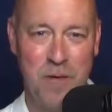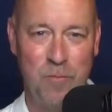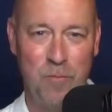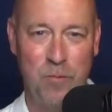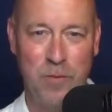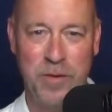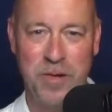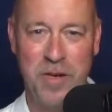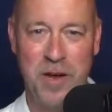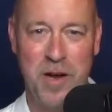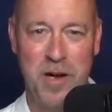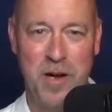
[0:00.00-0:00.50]
where
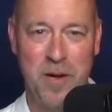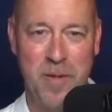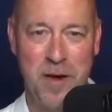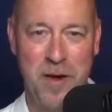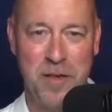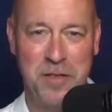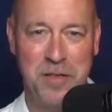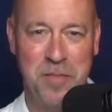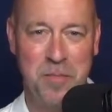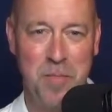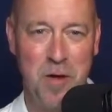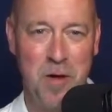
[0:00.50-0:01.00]
we talk
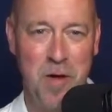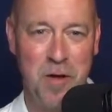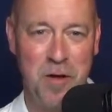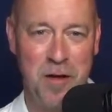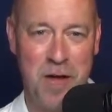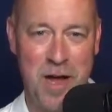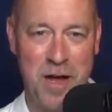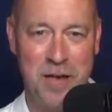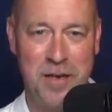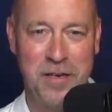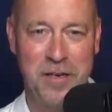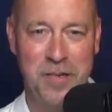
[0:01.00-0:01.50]
about small
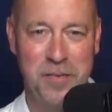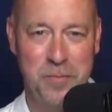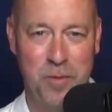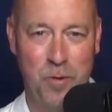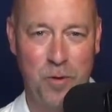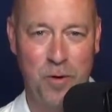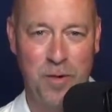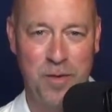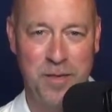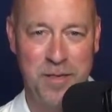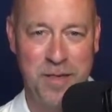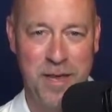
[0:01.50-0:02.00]
college
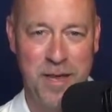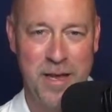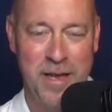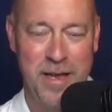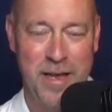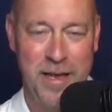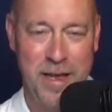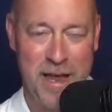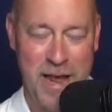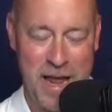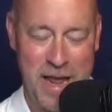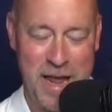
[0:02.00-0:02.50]
sports
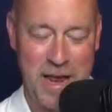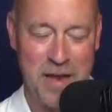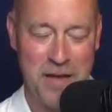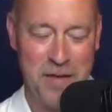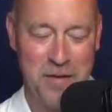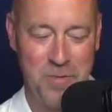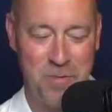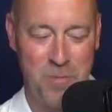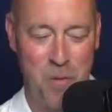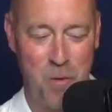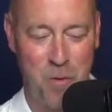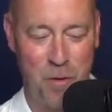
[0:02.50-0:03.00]

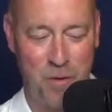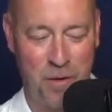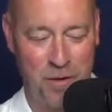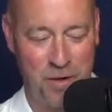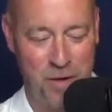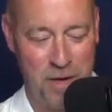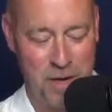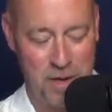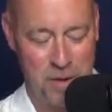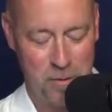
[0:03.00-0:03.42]
and more.